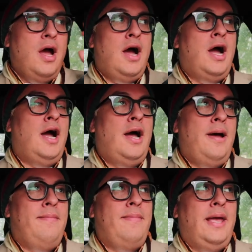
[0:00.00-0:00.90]

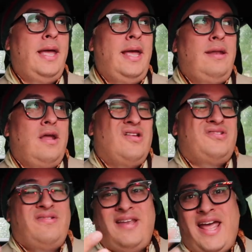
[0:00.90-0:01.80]
Um, and
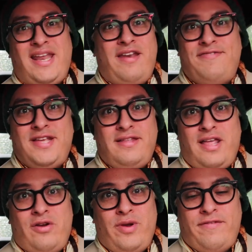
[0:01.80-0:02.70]
also nine out of 10,
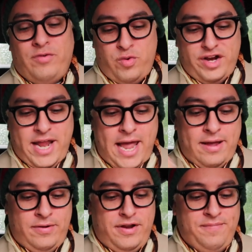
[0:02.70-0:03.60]
they don't even work
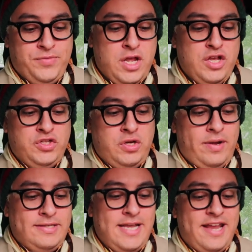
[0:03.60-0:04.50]
out. So
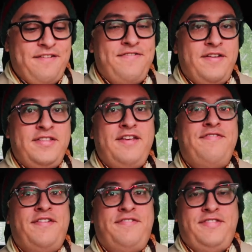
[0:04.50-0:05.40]
it's like a
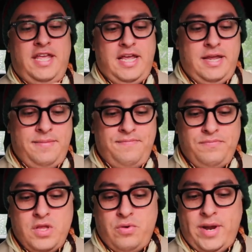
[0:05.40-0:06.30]
50-50
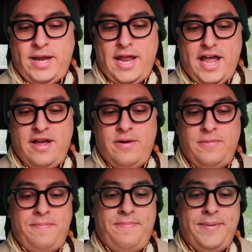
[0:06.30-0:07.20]
right
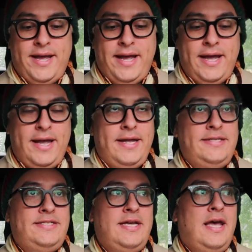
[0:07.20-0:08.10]
now,
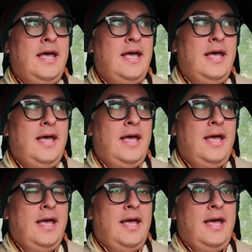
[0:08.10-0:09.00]
but
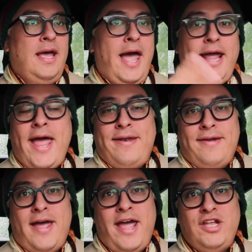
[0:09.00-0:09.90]

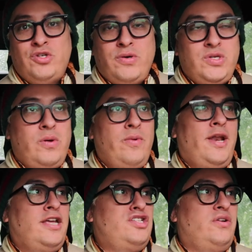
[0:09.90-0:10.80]
again, I enjoy doing
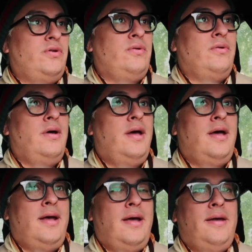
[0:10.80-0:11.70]
what I do.
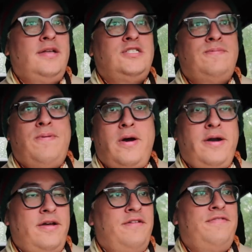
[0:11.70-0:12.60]
Uh, it's
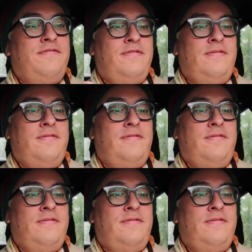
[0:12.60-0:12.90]
part of